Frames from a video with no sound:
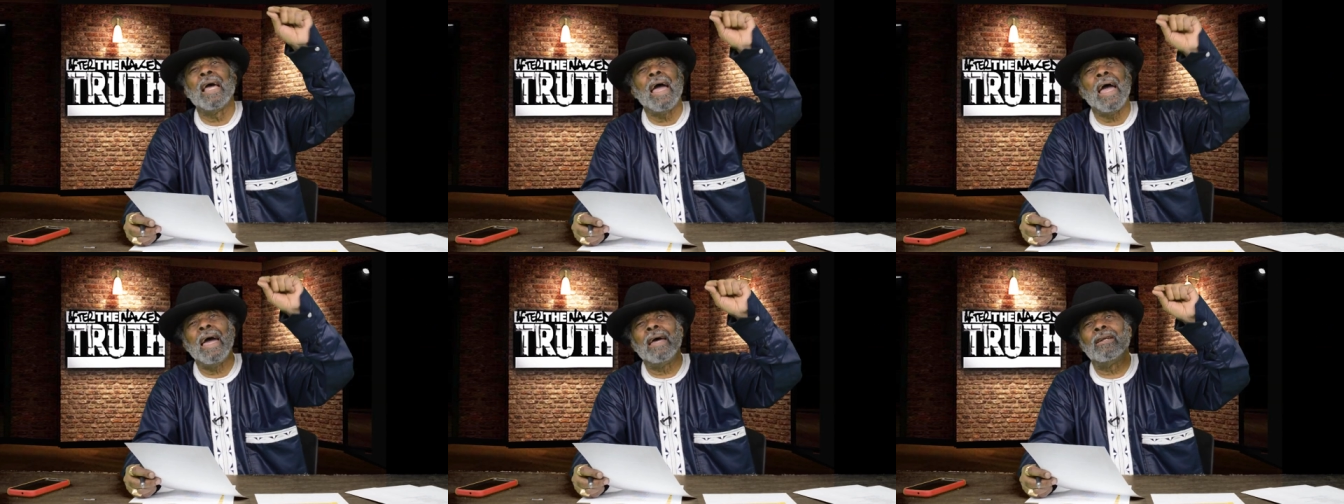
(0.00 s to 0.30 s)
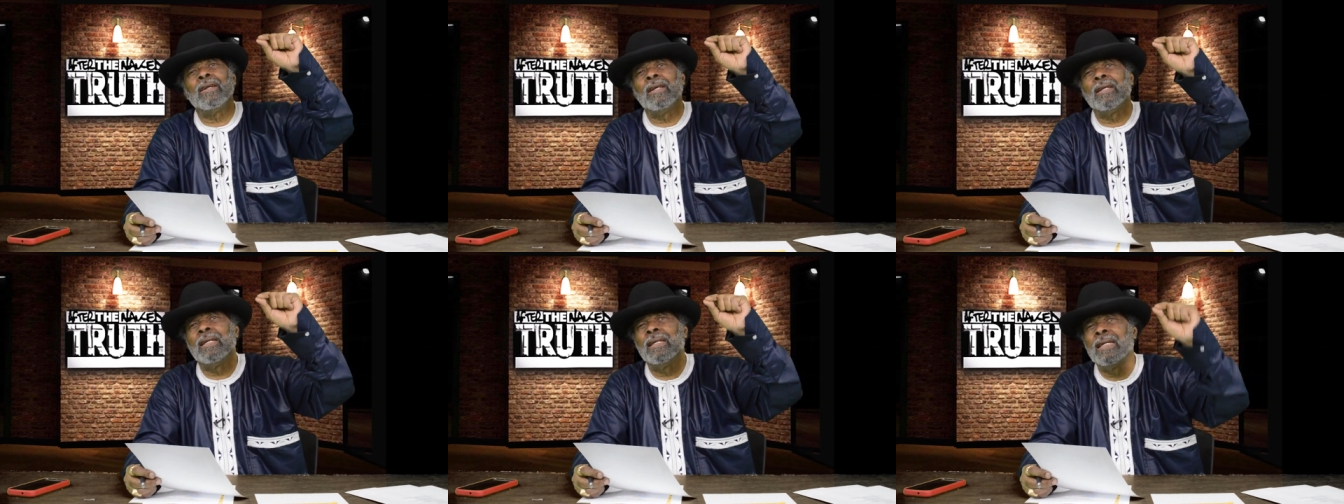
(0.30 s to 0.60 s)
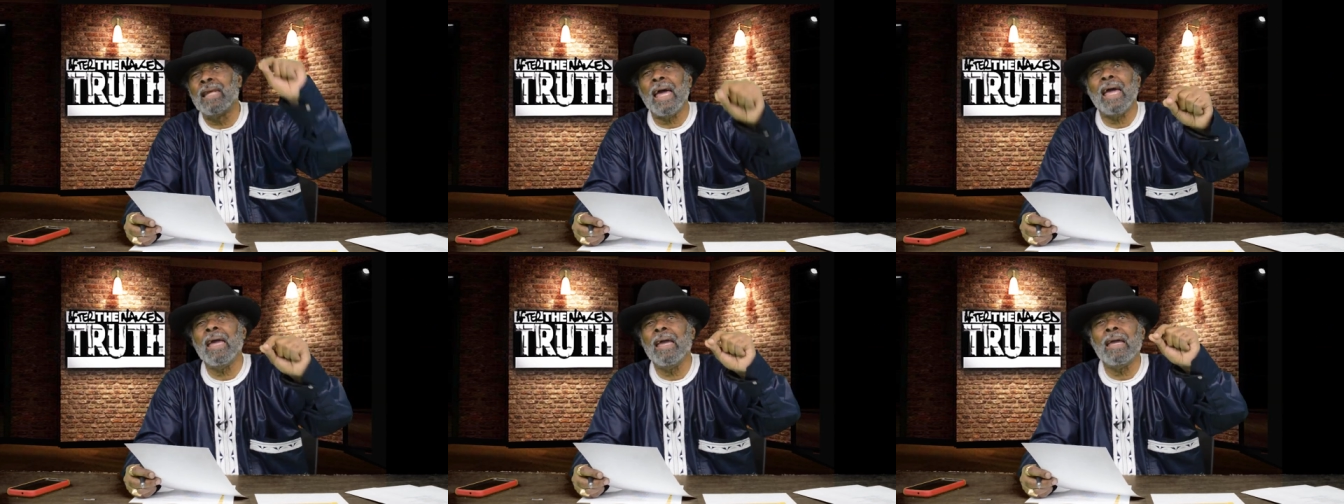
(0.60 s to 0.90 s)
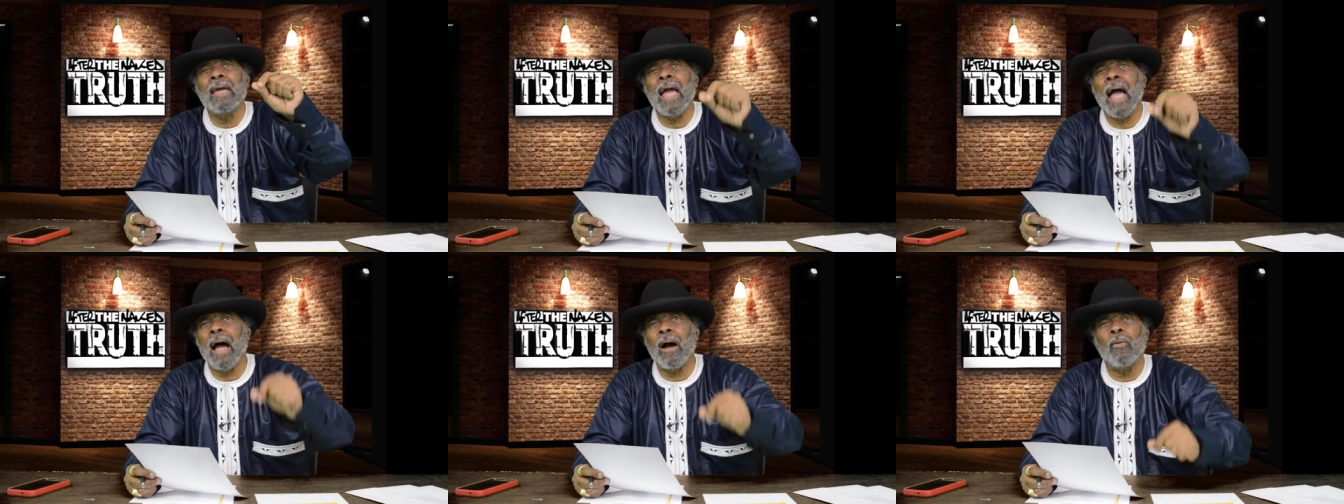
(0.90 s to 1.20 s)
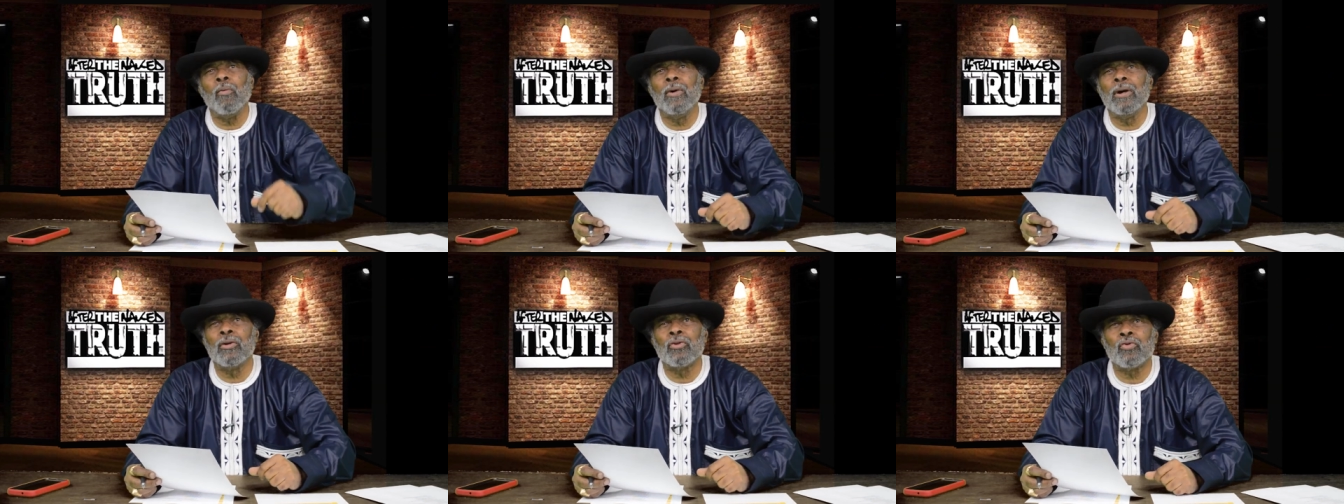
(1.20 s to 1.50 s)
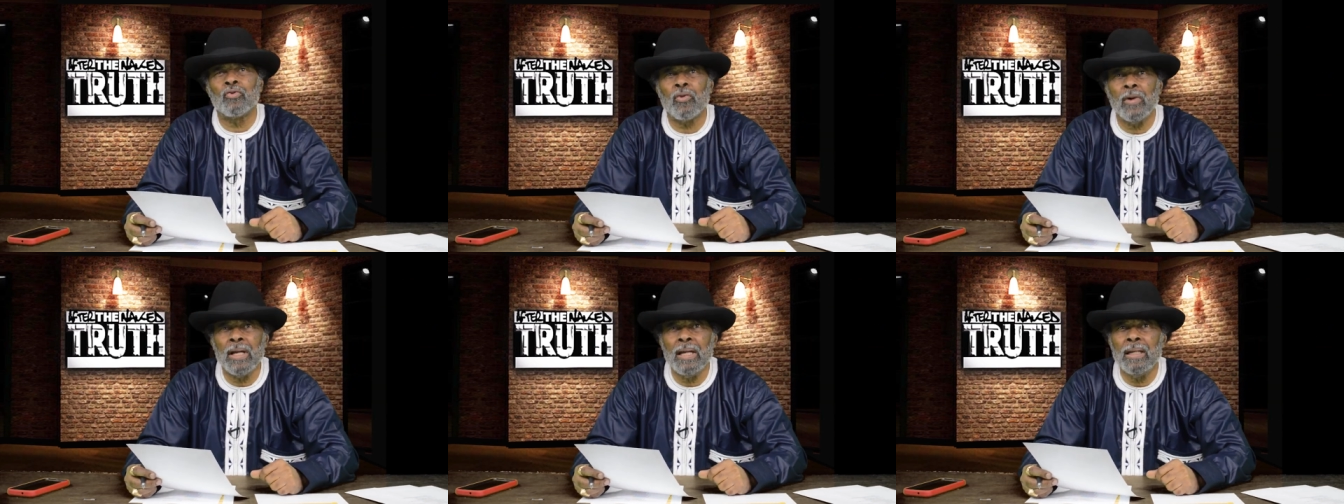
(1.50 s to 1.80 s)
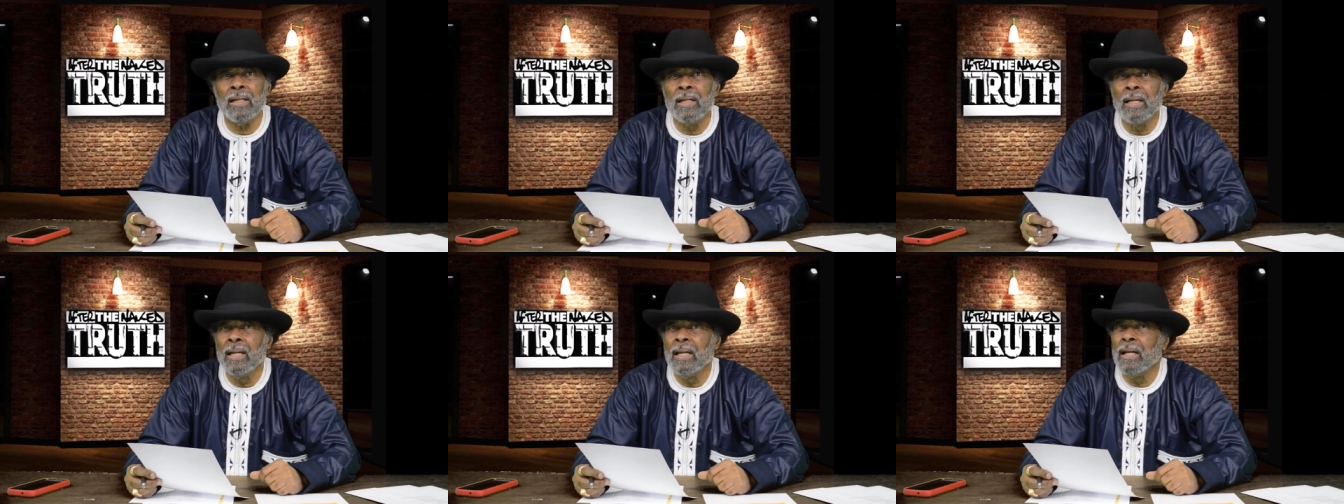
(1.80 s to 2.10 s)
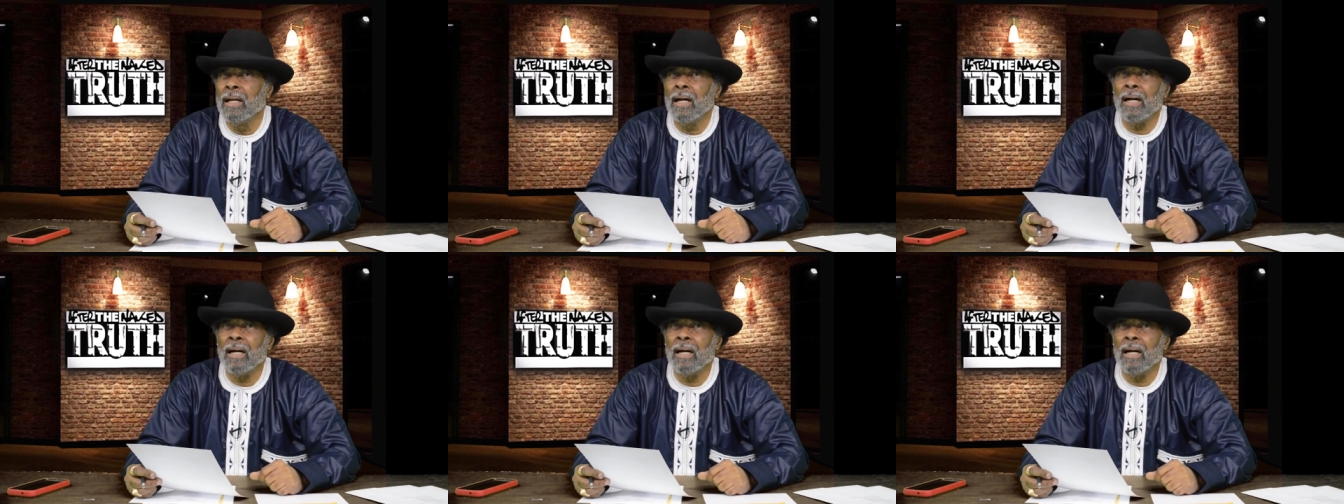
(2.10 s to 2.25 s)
And today, how we're treated,